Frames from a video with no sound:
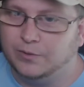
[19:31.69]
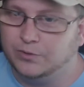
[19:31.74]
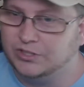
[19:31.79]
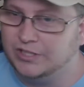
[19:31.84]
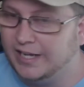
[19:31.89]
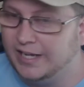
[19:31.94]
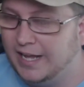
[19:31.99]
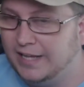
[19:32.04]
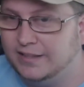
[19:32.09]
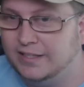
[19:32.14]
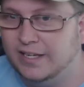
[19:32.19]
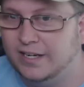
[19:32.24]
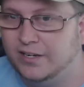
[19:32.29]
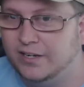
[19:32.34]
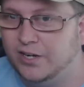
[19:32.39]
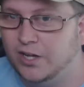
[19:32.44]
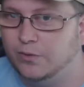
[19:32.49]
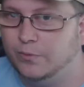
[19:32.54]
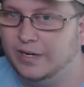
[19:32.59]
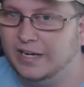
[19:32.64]
I was going to have to get
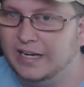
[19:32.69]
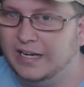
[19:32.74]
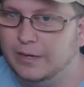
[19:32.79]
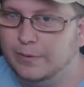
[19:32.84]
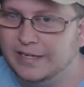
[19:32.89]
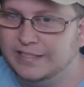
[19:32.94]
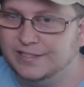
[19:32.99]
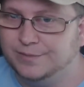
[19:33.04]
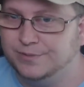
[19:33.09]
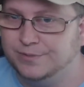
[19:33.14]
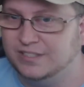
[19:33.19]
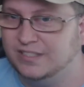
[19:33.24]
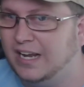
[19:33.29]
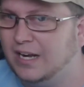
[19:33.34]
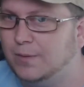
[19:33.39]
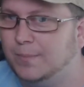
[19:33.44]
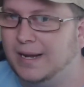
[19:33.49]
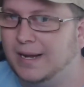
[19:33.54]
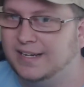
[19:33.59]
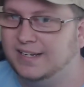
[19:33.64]
another one anyways. It was
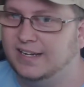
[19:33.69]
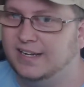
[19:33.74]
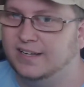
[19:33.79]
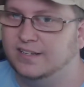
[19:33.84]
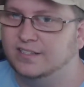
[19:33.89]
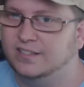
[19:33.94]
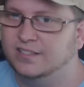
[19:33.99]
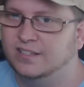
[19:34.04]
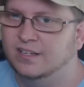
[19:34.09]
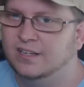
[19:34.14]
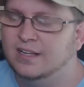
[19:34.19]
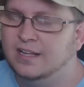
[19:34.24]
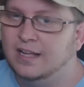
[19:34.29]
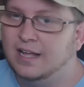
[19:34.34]
that or my desk.